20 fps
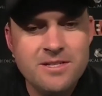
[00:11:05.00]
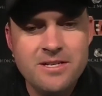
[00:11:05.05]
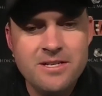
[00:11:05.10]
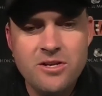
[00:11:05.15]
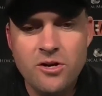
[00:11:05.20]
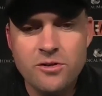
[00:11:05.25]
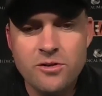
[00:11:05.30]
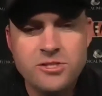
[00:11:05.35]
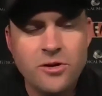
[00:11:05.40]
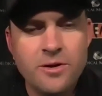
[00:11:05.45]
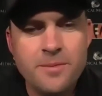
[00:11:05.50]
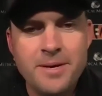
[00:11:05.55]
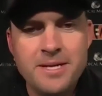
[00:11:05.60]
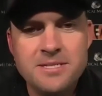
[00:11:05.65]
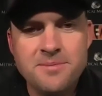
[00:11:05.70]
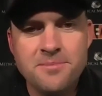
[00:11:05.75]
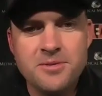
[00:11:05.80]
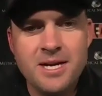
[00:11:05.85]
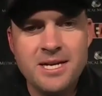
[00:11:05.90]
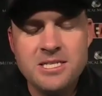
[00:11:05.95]
You know, Tony
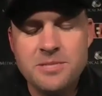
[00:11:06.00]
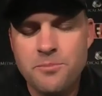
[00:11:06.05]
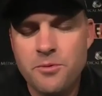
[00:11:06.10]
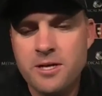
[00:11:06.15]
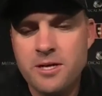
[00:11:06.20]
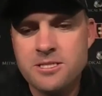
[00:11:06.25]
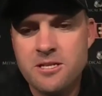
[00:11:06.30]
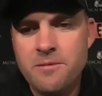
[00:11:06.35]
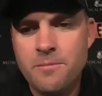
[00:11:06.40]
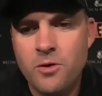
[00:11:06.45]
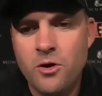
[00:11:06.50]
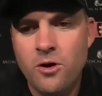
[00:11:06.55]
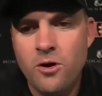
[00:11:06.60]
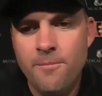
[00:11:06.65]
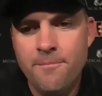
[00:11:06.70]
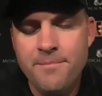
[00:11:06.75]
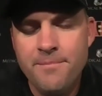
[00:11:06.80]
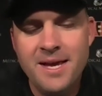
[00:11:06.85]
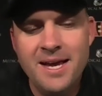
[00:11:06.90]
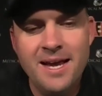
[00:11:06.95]
made some nice breaks on the
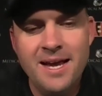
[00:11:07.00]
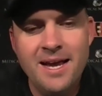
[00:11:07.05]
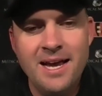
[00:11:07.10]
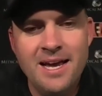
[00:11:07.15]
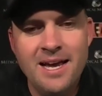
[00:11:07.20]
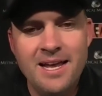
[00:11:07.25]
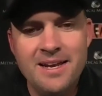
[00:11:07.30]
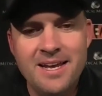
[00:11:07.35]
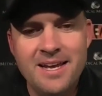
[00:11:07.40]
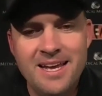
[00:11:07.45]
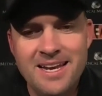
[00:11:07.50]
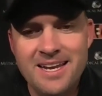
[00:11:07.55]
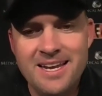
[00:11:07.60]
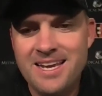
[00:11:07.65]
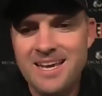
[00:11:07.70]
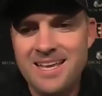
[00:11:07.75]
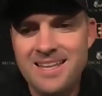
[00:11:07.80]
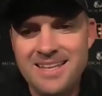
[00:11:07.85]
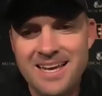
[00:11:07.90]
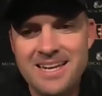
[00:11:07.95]
ball. And
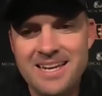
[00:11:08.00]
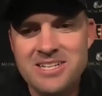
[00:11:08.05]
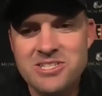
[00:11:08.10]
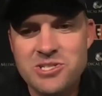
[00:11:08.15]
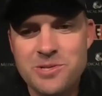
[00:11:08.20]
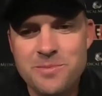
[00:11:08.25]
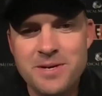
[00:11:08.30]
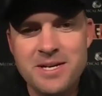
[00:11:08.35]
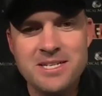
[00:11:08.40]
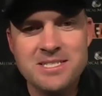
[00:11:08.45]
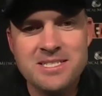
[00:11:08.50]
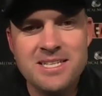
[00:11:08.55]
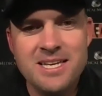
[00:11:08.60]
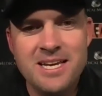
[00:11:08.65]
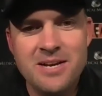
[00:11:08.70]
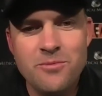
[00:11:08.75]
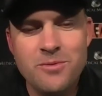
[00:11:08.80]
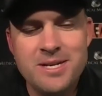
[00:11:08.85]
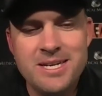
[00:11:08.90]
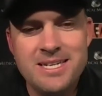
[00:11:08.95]
again, that is the biggest
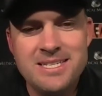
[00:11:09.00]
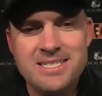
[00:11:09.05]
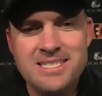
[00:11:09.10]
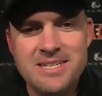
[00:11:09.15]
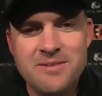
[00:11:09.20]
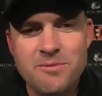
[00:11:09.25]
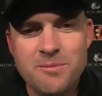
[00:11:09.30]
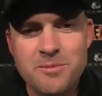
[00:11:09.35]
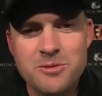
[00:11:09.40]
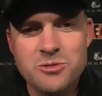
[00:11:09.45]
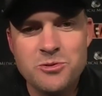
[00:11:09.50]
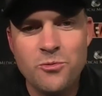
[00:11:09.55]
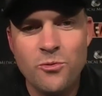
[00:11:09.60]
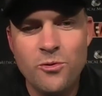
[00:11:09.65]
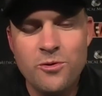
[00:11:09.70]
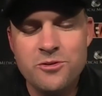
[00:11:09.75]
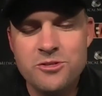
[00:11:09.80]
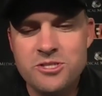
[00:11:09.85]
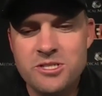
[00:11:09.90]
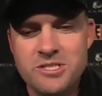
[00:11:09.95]
thing we need to see from those
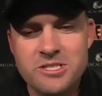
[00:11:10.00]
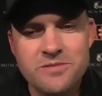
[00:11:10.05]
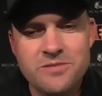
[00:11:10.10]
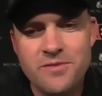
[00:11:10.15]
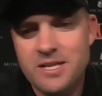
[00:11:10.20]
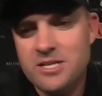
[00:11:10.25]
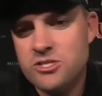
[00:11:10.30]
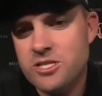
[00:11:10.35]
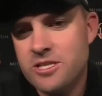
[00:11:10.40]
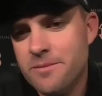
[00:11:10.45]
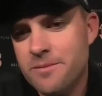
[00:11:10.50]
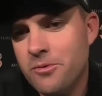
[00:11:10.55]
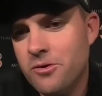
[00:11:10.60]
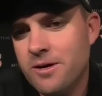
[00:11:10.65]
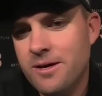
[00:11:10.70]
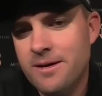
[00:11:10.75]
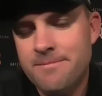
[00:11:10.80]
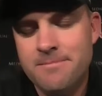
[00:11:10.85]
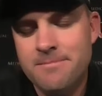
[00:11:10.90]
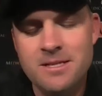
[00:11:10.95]
corners, is just finishing the
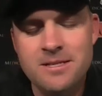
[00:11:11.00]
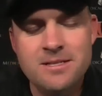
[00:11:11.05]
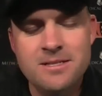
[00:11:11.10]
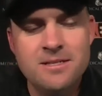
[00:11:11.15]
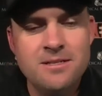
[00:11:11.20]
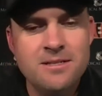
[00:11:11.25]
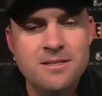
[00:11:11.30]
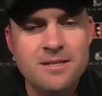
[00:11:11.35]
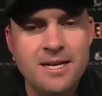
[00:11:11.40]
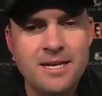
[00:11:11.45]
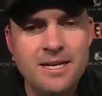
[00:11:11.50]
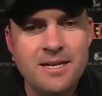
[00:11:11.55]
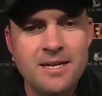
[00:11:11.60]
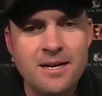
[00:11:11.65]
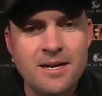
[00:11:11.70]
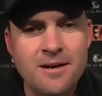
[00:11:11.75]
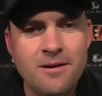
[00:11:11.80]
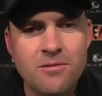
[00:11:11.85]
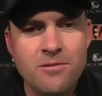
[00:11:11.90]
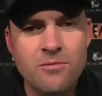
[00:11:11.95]
play. And
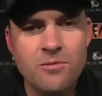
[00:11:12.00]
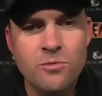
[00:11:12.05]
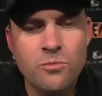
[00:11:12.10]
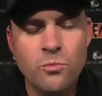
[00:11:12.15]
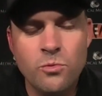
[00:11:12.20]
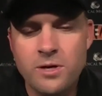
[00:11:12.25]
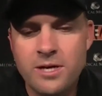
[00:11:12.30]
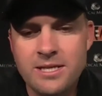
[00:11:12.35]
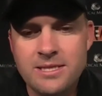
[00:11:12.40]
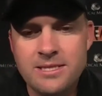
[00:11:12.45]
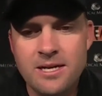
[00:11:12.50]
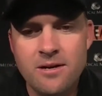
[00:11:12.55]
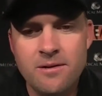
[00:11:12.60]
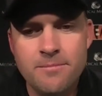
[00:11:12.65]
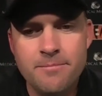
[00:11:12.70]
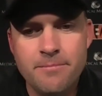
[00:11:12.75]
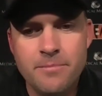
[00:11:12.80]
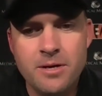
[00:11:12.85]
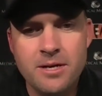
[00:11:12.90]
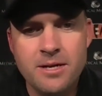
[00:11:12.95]
we'll get there.
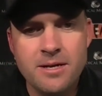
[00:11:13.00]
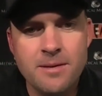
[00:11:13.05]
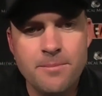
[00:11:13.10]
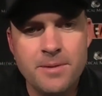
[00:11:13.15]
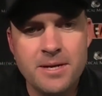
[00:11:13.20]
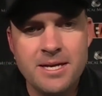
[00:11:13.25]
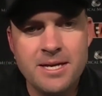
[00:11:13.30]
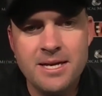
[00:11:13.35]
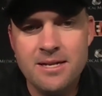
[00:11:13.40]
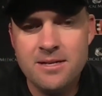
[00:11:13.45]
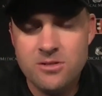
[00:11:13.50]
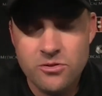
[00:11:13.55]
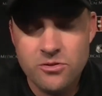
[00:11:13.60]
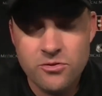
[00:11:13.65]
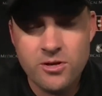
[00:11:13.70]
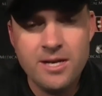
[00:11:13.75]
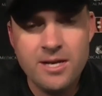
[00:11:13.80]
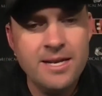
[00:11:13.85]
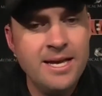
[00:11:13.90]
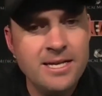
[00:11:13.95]
But again,
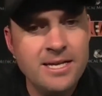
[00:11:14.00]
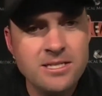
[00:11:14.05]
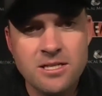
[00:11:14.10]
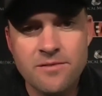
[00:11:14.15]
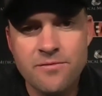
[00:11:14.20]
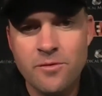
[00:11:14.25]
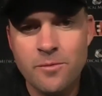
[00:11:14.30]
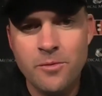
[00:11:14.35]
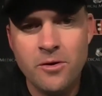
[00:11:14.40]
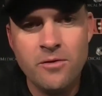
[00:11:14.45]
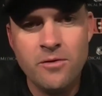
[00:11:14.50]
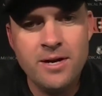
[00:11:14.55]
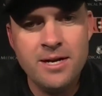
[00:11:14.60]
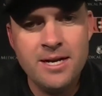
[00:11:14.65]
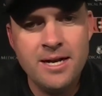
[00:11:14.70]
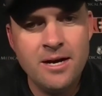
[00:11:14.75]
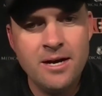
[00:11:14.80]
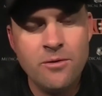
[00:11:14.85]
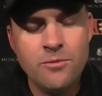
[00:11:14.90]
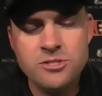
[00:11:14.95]
they're getting hands on the football
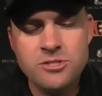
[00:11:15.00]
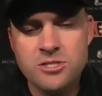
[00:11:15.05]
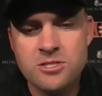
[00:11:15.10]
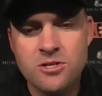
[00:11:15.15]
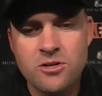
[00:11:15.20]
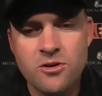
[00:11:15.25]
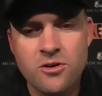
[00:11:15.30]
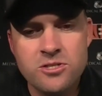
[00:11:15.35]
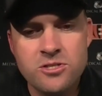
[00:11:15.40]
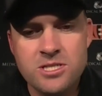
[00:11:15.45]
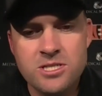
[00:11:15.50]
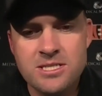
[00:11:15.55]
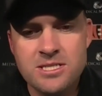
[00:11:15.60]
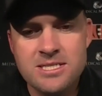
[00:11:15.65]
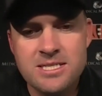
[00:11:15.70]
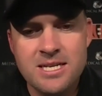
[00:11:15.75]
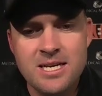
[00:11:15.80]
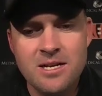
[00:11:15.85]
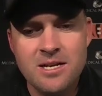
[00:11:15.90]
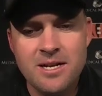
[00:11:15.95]
right now, which is encouraging to
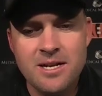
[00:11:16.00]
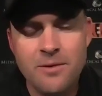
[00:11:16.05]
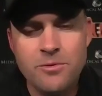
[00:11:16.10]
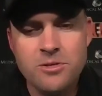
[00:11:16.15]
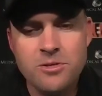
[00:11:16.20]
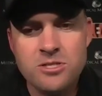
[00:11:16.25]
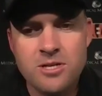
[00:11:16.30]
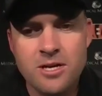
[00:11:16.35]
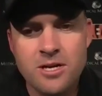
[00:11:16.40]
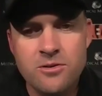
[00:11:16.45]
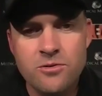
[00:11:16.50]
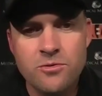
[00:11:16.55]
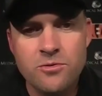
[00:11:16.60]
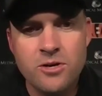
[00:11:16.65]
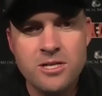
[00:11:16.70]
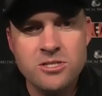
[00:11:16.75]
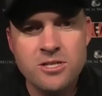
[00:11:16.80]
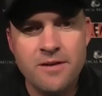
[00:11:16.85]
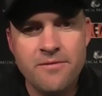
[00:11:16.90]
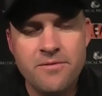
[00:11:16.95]
see. And now we just got to do a
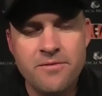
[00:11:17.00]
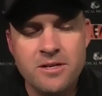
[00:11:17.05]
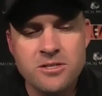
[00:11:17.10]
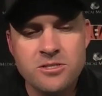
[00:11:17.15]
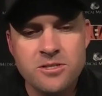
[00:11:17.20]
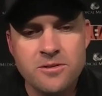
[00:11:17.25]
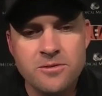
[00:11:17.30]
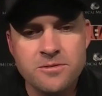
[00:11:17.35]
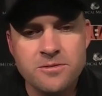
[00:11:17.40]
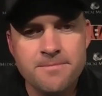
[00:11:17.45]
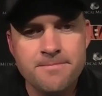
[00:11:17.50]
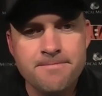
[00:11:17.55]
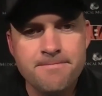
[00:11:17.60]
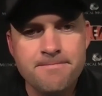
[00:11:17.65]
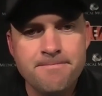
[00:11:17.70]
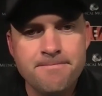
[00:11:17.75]
great job finishing those.